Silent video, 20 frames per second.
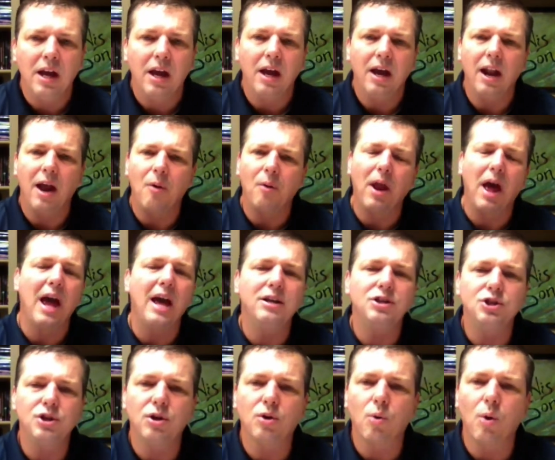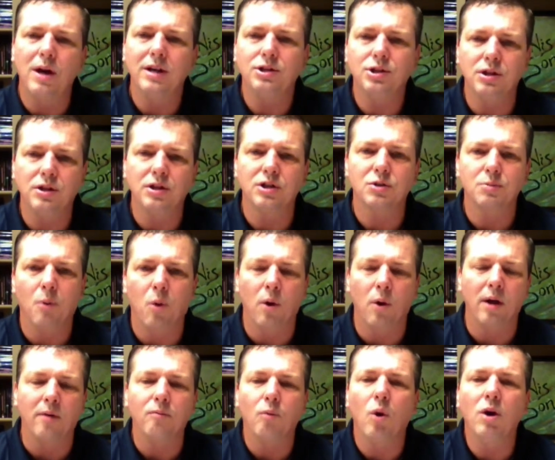And I want to ask you a question this
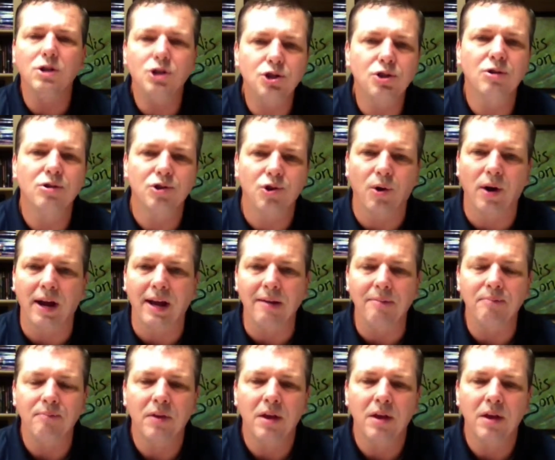morning. What's your dream?